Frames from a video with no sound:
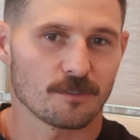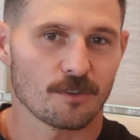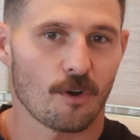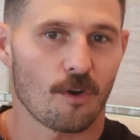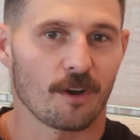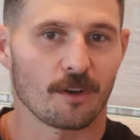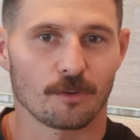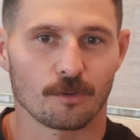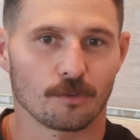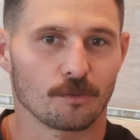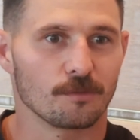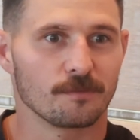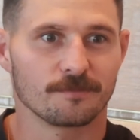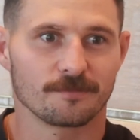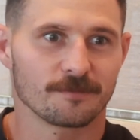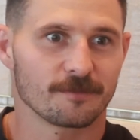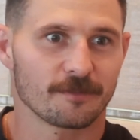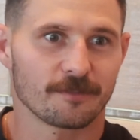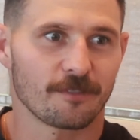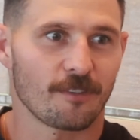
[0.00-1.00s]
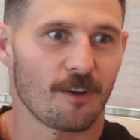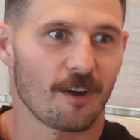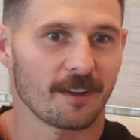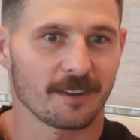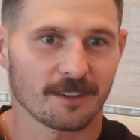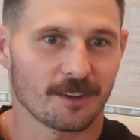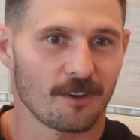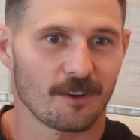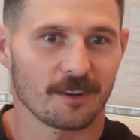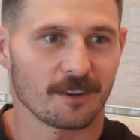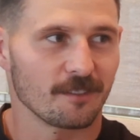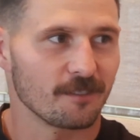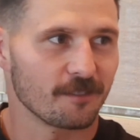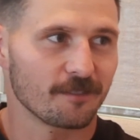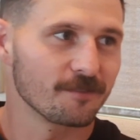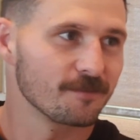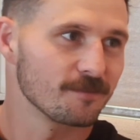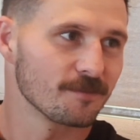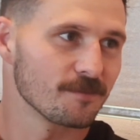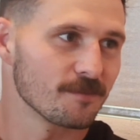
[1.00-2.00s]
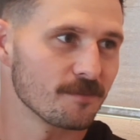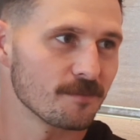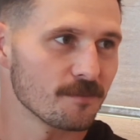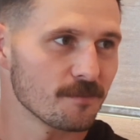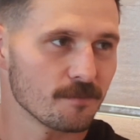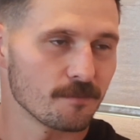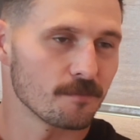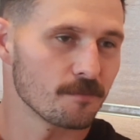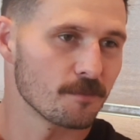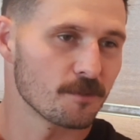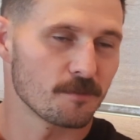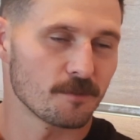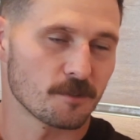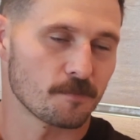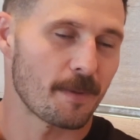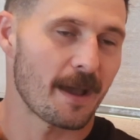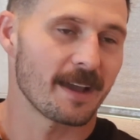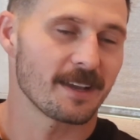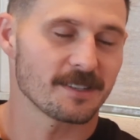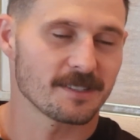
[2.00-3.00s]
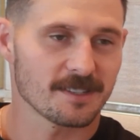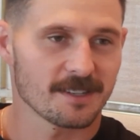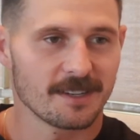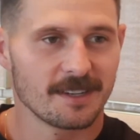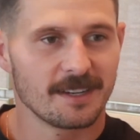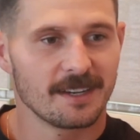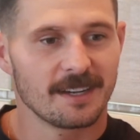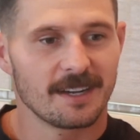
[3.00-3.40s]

title fight kind of space?